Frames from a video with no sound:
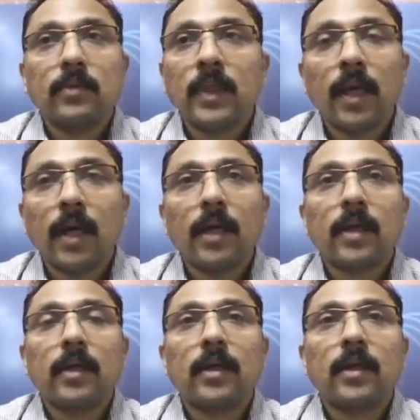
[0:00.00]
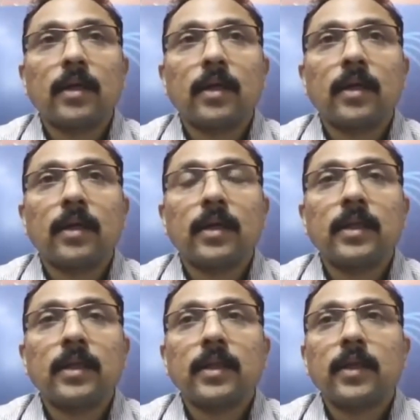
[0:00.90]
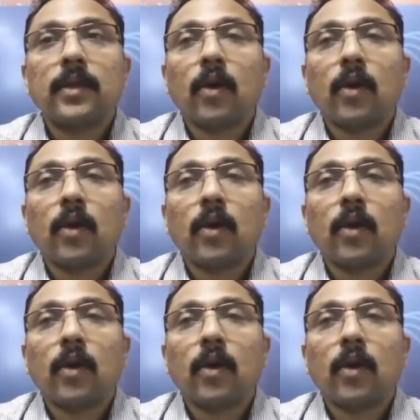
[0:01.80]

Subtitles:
they are in the